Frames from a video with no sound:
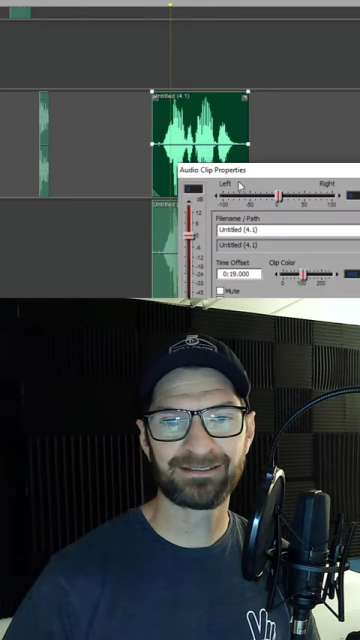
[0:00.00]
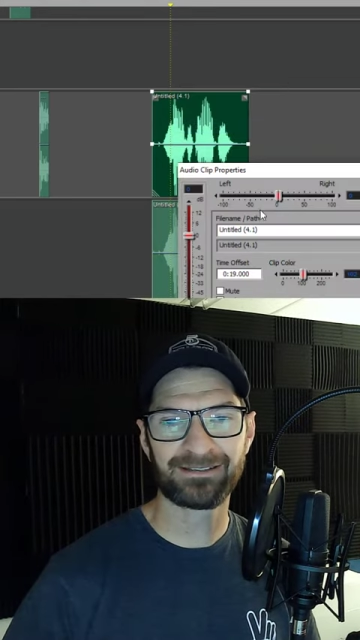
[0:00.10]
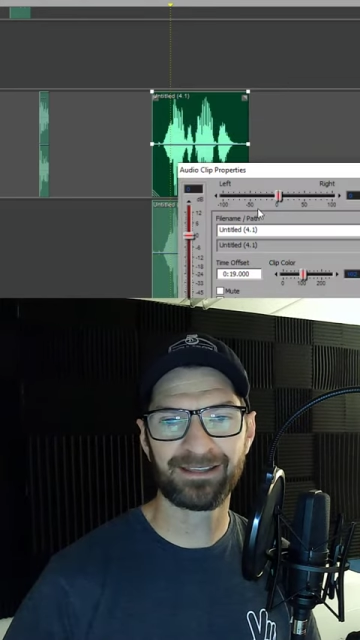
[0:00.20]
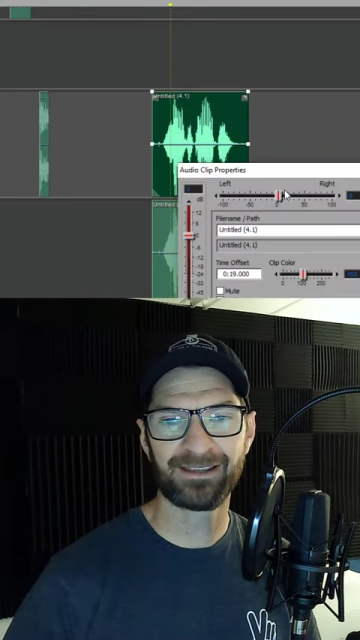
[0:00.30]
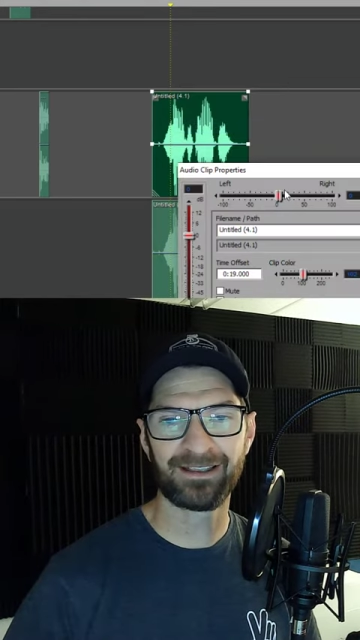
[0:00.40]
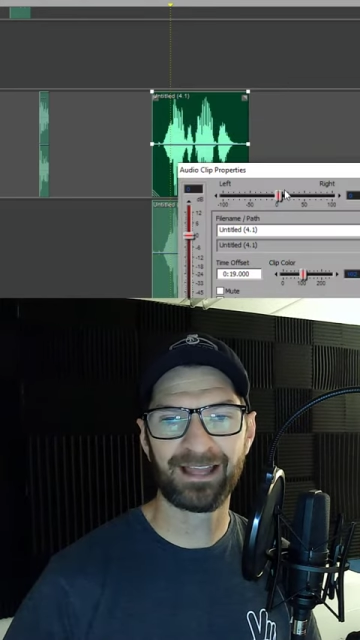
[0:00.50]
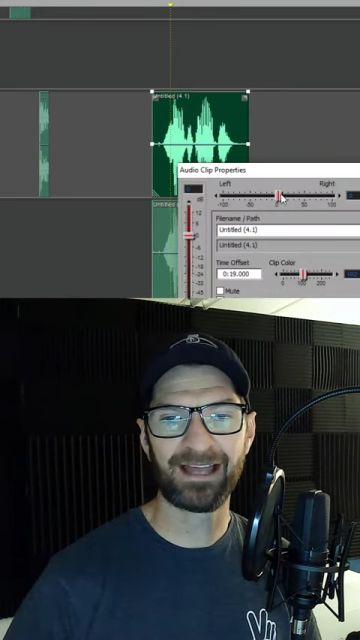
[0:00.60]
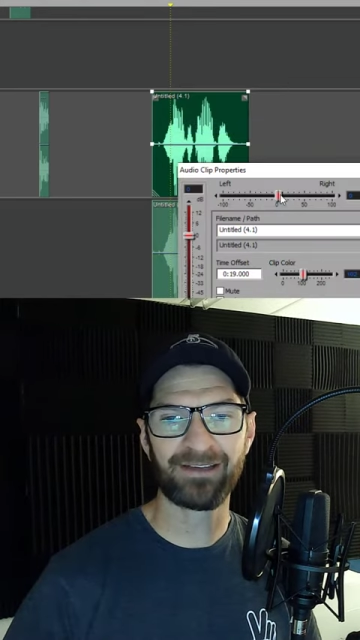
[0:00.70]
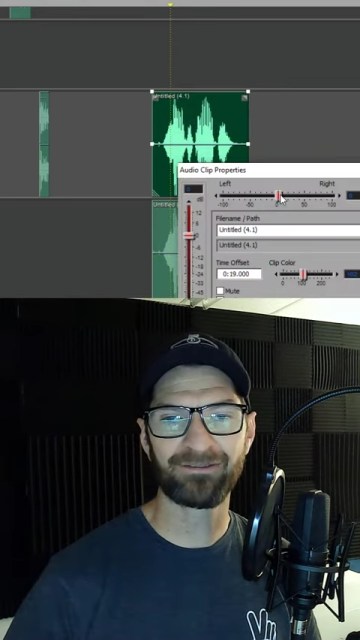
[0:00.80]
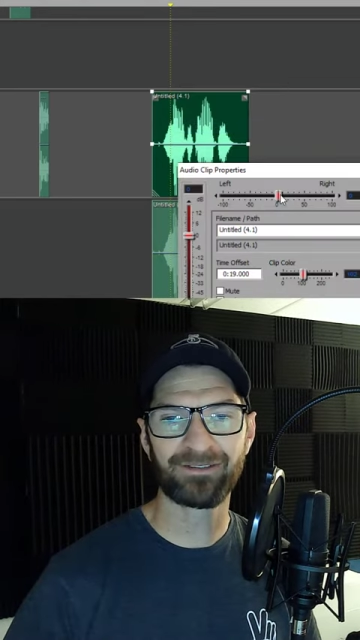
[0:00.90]
to the
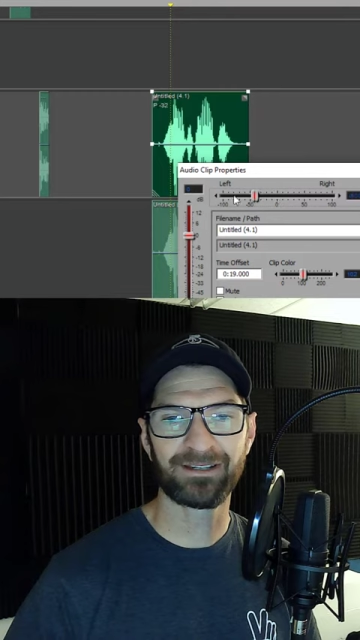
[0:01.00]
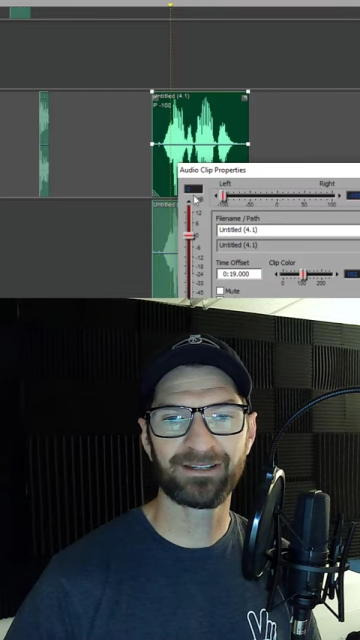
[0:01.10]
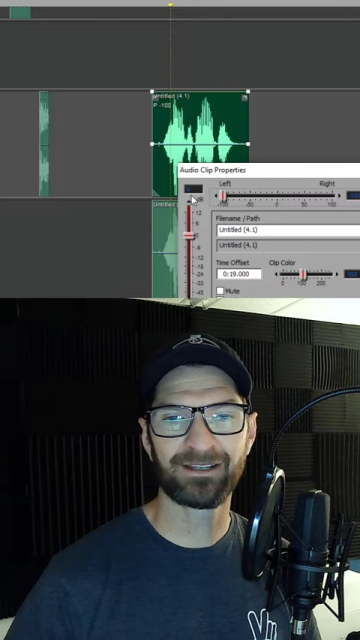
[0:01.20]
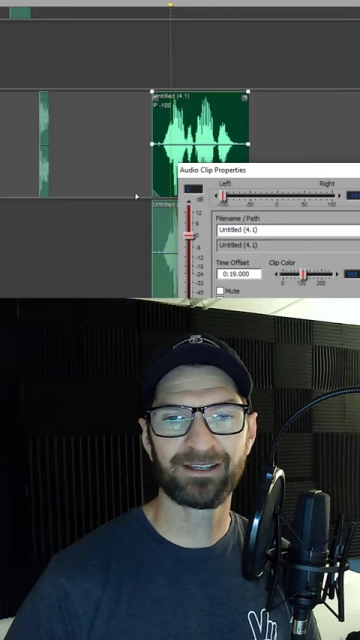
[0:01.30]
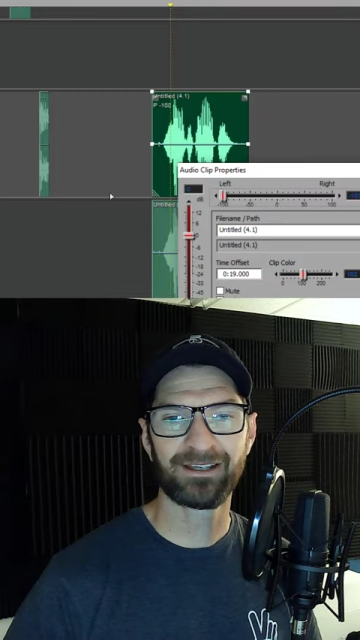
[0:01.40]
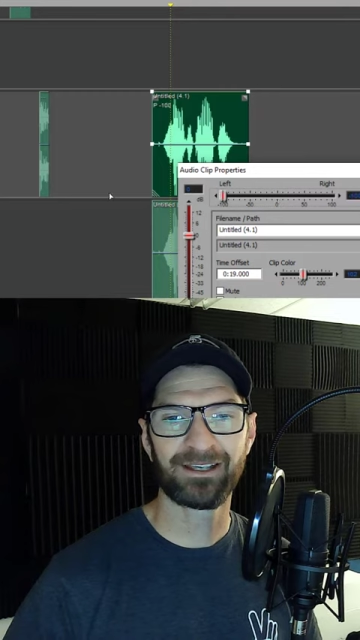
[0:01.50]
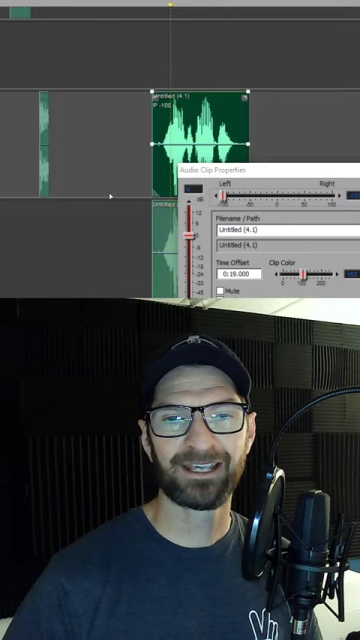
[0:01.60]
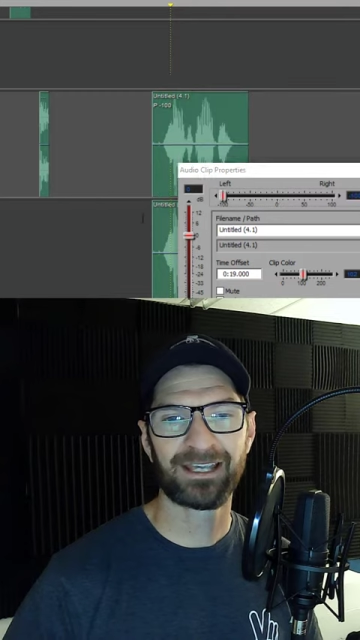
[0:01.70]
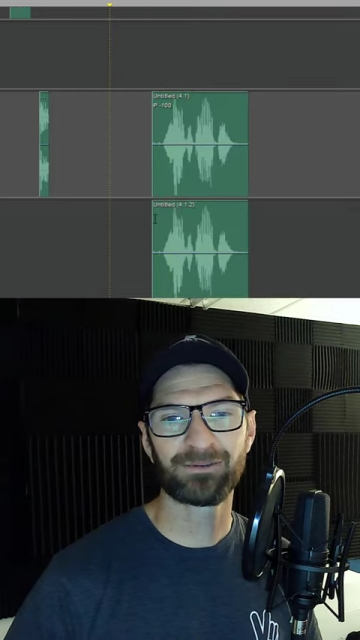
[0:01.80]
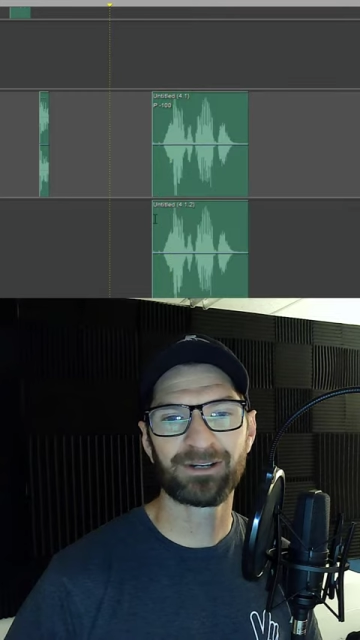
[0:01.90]
left,
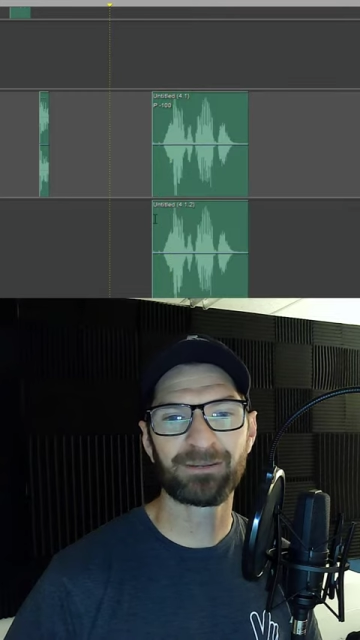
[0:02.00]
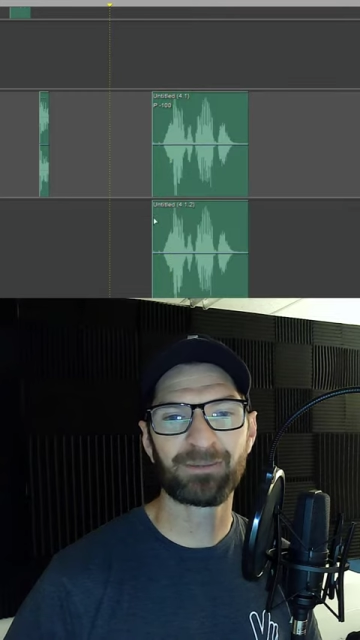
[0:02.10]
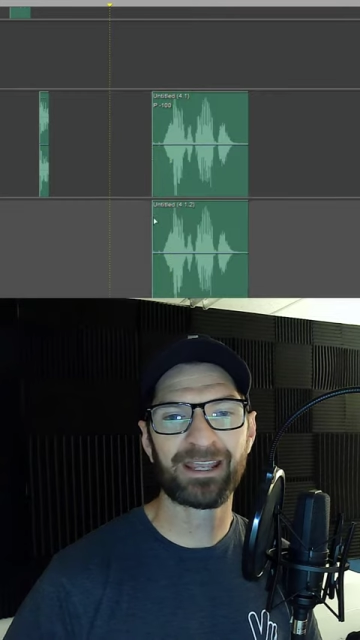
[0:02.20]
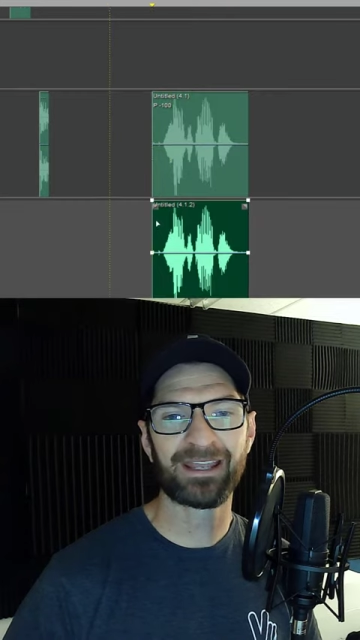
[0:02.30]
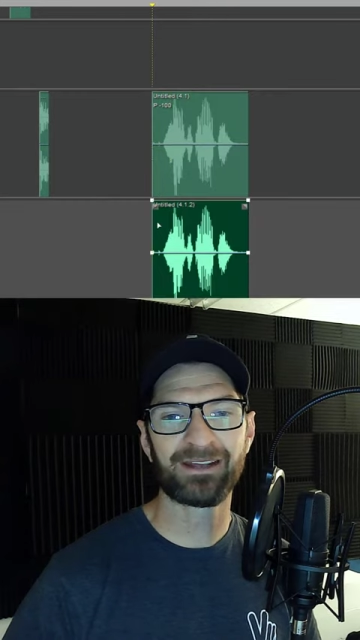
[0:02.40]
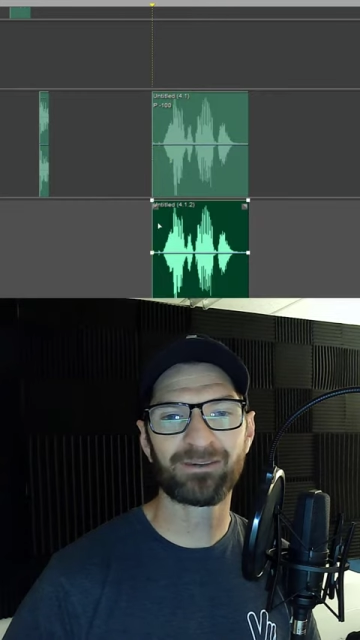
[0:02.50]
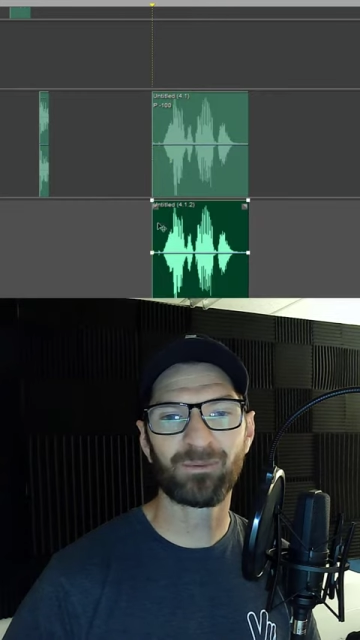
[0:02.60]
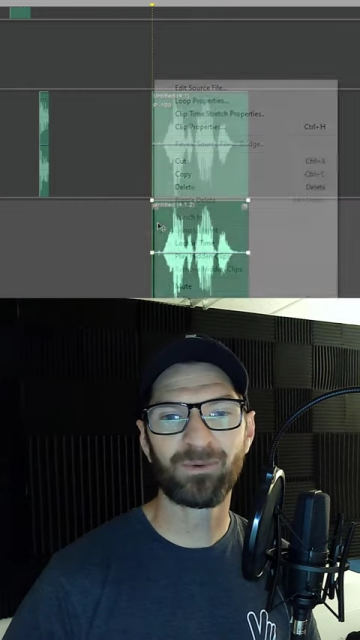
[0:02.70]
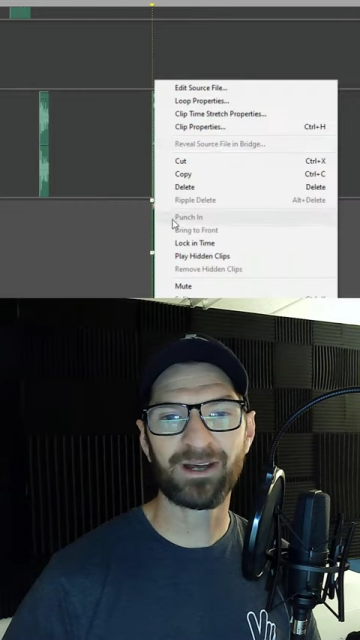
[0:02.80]
and we're gonna pan